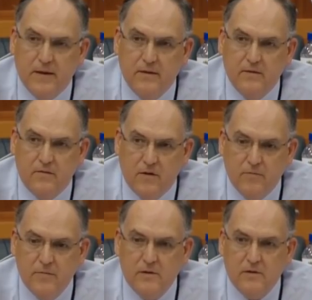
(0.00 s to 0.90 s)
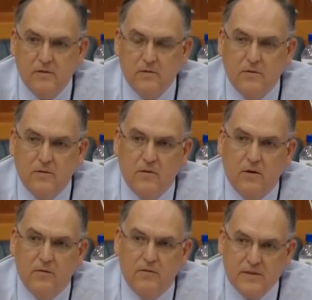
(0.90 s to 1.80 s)
and the involvement
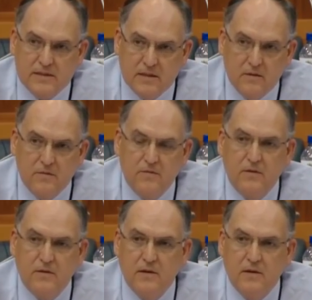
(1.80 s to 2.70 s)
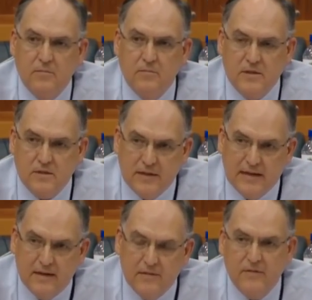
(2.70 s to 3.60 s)
of yourself, Mr.
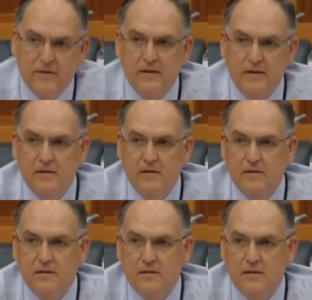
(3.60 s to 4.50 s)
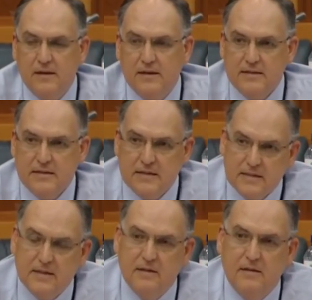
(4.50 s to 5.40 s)
Molefe, in
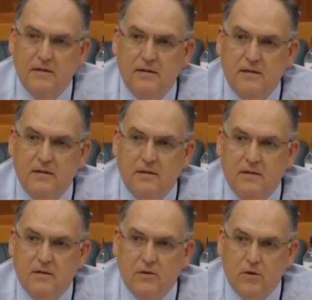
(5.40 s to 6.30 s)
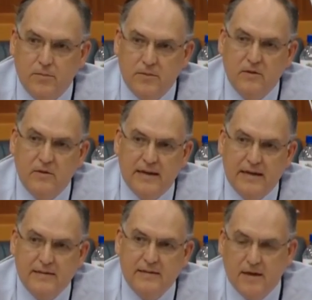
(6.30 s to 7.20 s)
assisting
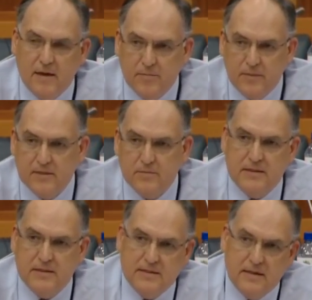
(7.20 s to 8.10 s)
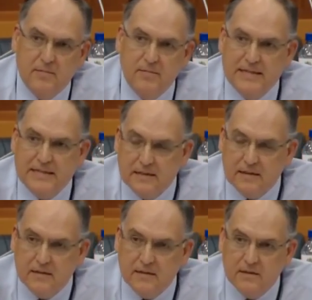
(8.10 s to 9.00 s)
Gupta-related companies, Mr. Salim
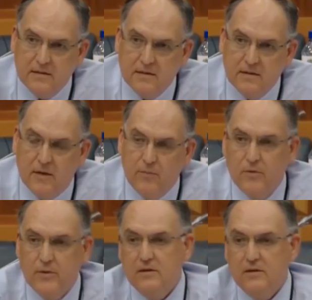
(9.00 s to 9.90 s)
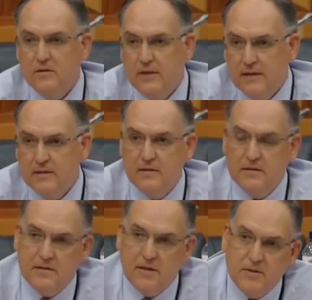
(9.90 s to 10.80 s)
Issa. And we'll get to that in
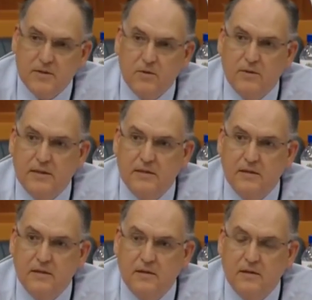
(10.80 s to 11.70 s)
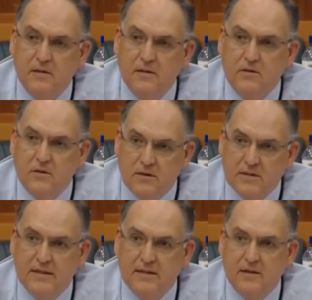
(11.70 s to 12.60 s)
the subsequent
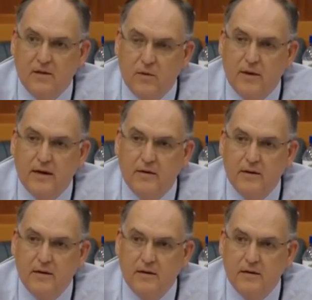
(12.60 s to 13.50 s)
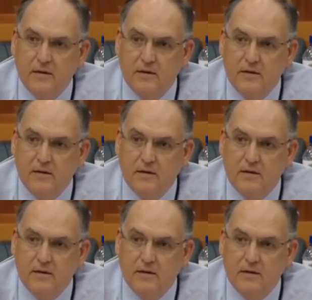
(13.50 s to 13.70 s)
Transnet inquiry.